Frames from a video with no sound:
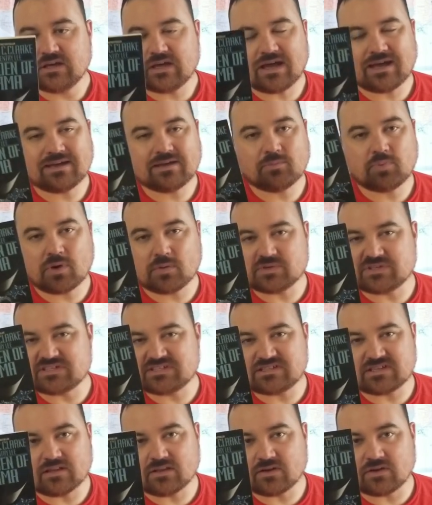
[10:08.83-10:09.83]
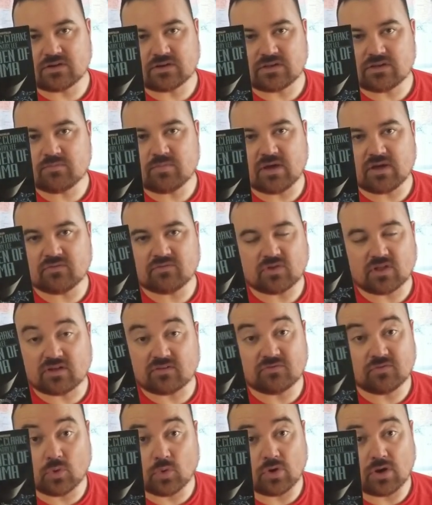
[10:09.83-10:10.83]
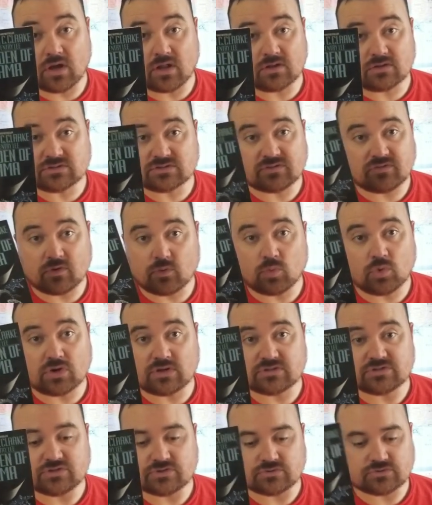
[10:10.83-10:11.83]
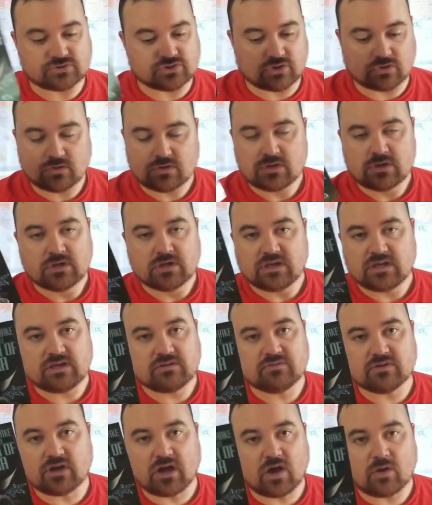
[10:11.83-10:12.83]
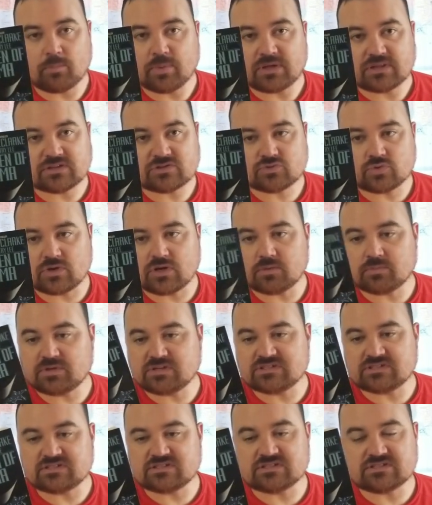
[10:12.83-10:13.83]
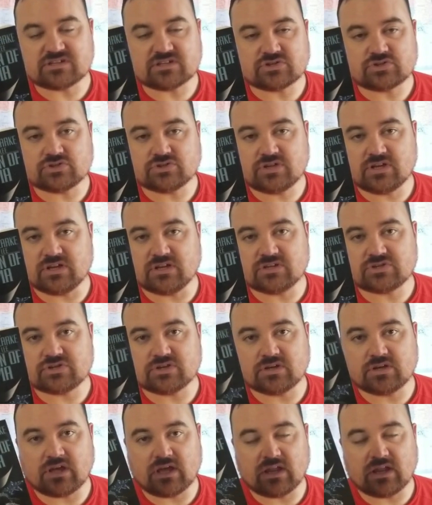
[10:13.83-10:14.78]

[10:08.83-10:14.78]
I could probably sell it on eBay for like $4 if I wanted to. So even I'll pick this one up because it's in such good condition.